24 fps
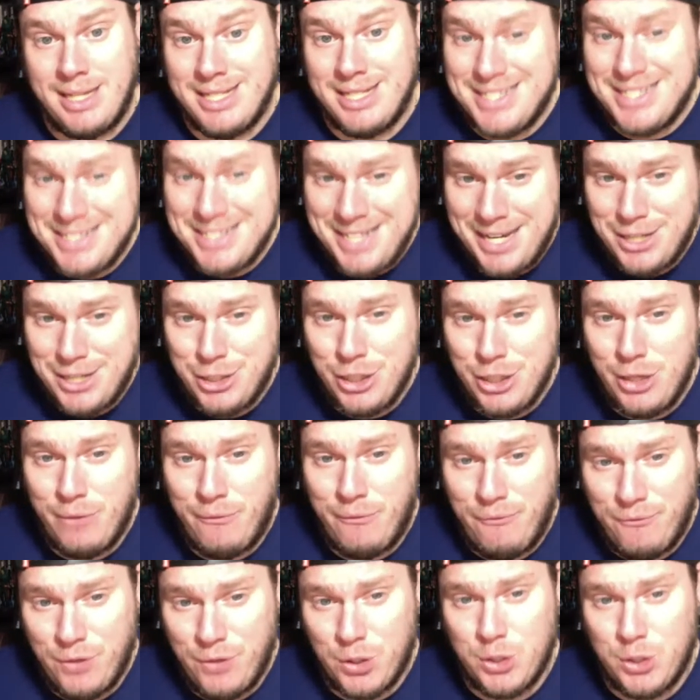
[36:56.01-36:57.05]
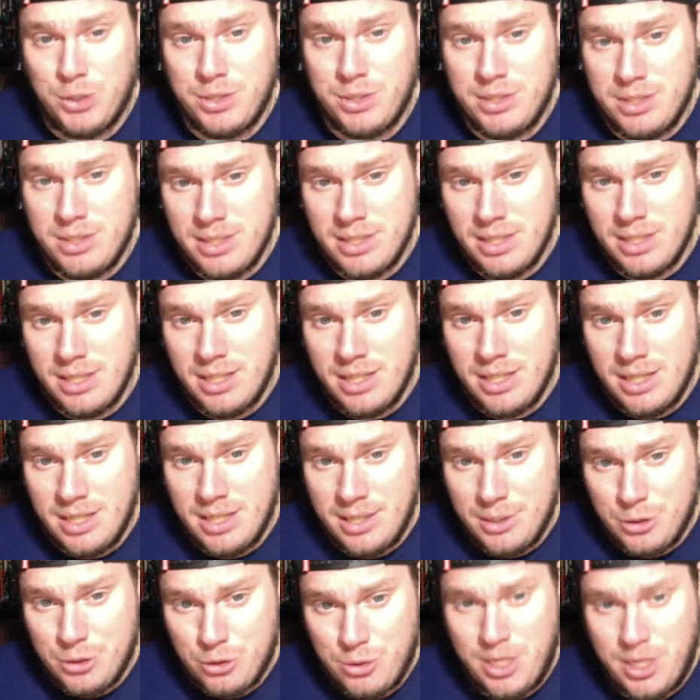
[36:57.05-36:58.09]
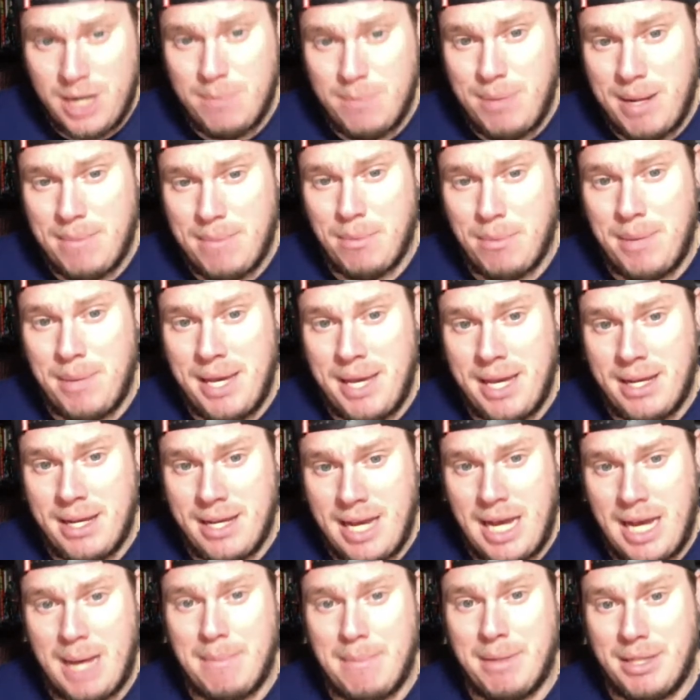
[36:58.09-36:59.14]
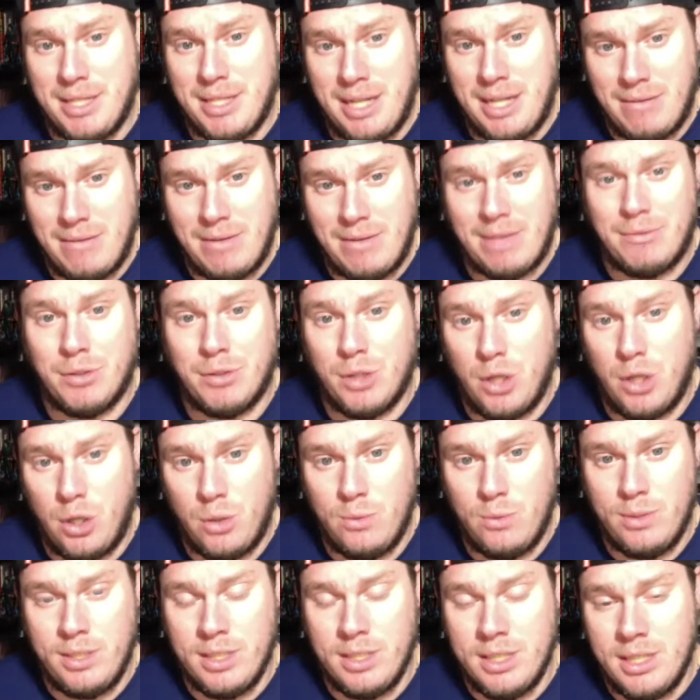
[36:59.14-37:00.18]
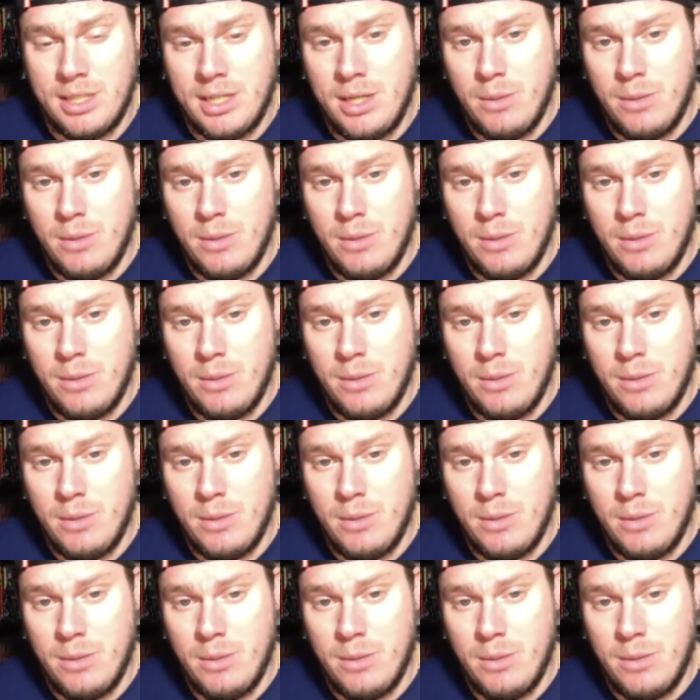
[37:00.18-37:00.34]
This is actually the first trade paperback comic that I've ever owned